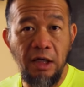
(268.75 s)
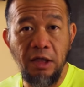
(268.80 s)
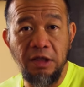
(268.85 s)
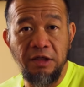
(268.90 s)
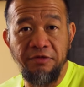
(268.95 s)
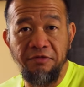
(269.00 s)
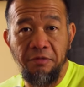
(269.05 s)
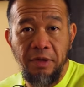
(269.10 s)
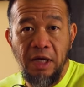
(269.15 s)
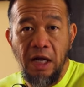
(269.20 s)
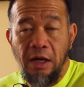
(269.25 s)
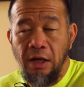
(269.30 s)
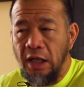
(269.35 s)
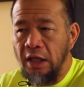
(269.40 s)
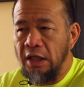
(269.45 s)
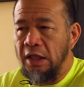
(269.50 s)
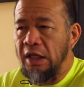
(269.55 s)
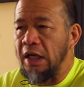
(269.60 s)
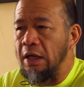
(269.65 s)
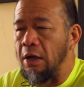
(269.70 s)
Because for me, I
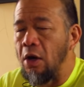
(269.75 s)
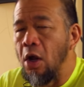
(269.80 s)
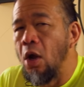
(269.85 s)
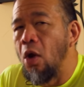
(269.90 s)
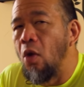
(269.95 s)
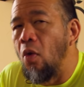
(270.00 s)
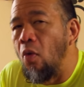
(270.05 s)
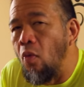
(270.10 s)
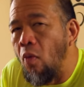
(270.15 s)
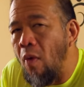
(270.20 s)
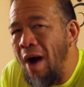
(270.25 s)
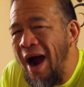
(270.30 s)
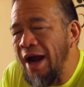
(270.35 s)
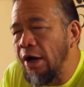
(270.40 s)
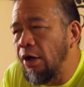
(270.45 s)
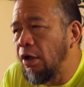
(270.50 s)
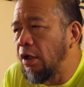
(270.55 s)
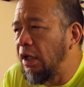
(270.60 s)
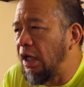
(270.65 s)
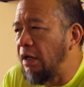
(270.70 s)
like clean.
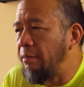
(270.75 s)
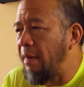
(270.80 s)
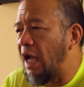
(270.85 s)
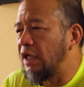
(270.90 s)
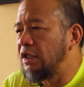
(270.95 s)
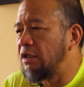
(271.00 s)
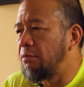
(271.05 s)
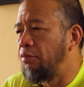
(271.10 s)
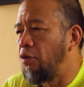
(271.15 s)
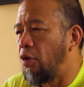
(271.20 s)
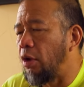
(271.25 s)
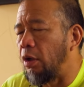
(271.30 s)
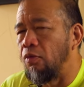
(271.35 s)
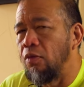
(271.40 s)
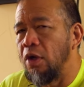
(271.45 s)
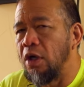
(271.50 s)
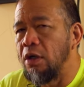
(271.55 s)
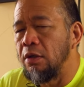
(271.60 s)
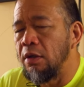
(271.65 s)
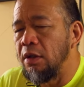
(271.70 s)
Why are clean mats
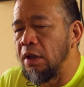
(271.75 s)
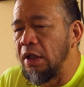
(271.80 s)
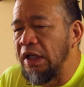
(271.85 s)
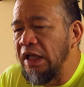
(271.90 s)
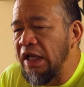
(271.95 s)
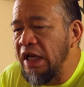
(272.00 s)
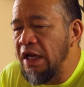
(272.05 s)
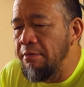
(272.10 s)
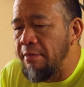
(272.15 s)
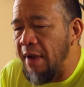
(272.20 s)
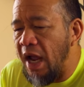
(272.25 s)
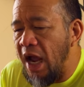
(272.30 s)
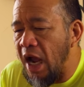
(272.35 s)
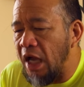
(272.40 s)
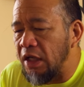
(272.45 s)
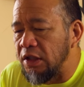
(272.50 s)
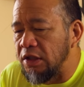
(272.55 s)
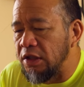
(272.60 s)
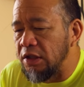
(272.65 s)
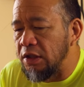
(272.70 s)
important? Well, clean
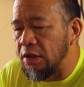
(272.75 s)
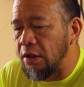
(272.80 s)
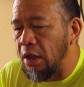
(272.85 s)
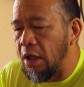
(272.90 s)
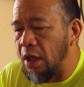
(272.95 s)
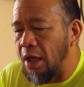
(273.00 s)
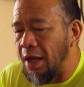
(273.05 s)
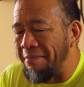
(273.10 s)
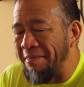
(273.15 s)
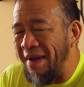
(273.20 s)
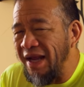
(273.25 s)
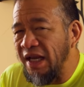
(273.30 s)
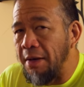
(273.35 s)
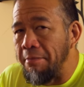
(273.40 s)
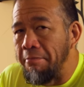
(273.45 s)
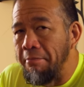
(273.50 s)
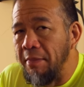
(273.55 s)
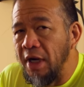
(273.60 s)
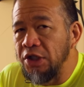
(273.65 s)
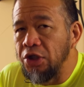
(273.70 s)
mats make
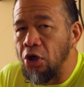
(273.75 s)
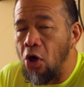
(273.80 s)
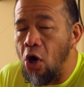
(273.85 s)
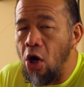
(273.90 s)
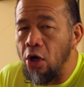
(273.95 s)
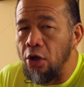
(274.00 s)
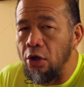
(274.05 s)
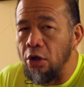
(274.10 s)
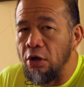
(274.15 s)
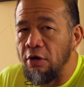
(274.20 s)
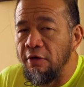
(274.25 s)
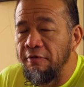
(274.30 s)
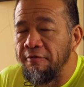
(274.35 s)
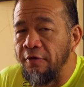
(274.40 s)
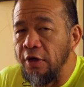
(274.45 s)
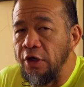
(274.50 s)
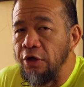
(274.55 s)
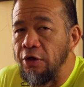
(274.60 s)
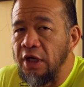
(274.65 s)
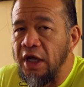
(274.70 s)
it much harder
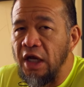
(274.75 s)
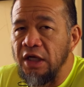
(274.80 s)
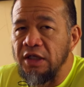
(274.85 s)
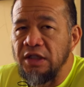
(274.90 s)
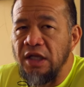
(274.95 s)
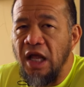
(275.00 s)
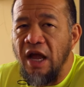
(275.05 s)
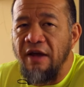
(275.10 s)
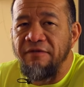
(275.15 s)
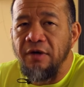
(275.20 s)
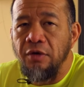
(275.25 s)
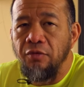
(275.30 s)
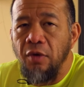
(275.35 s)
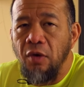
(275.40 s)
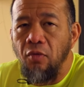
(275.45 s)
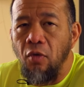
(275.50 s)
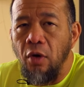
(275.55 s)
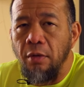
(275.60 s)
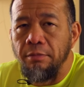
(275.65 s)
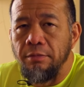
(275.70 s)
for you to catch staff and
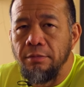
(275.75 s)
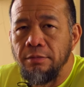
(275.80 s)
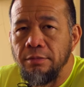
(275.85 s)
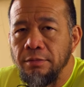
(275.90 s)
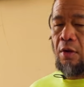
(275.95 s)
ringworm.